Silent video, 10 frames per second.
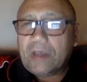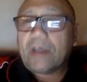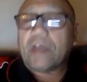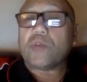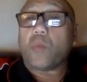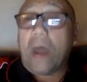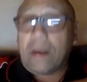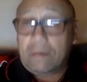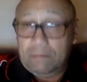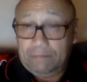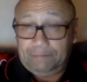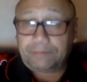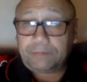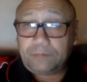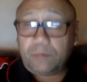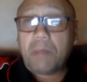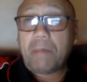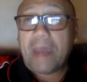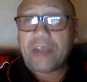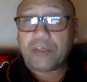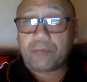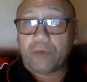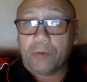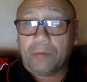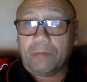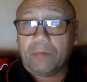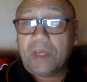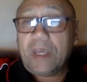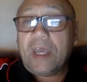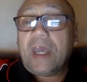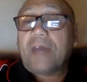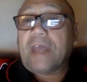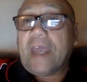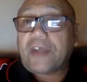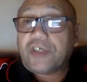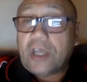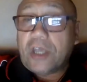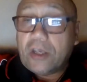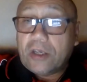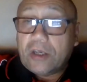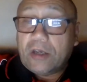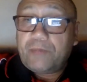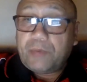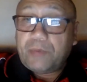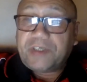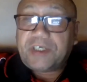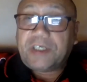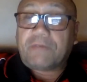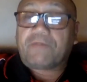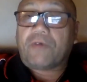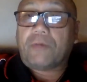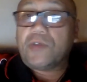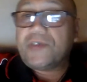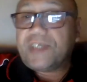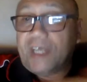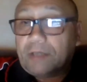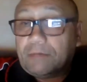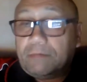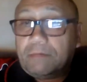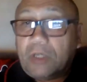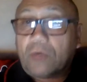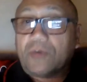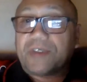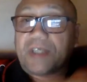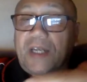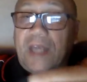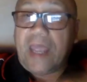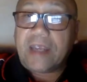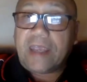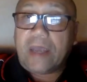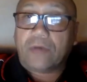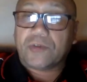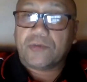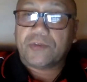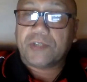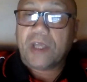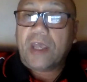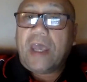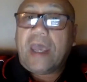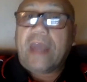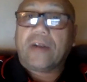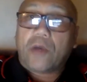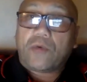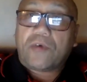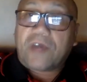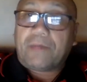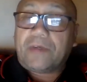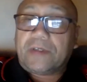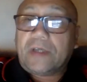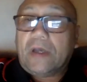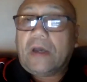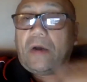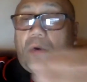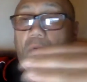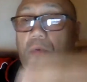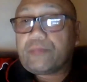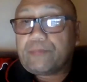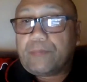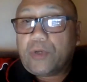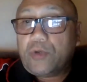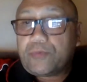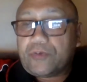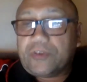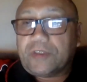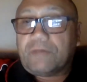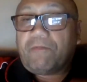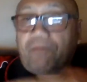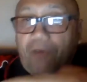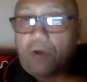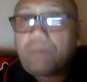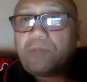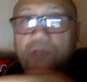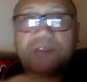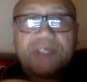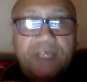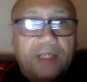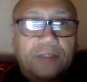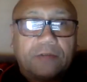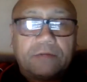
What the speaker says: is one major problem. They're actually implementing it from New Zealand because the land councils and local government are all blueprinted from New Zealand.